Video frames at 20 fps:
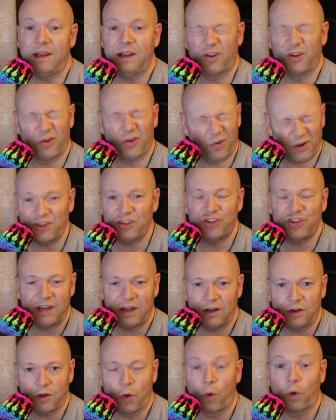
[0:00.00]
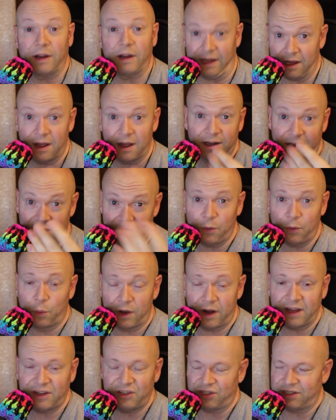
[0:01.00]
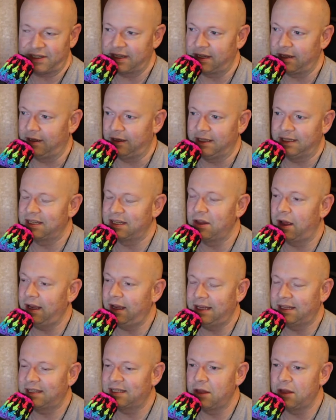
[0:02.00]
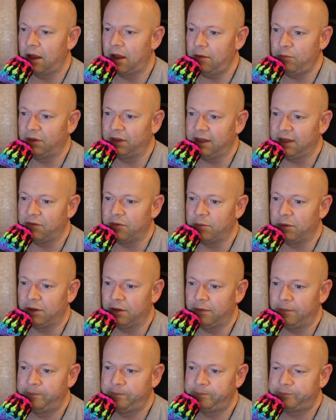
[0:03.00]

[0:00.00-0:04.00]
cringy and corny, kind of like what I just did. It's not believable.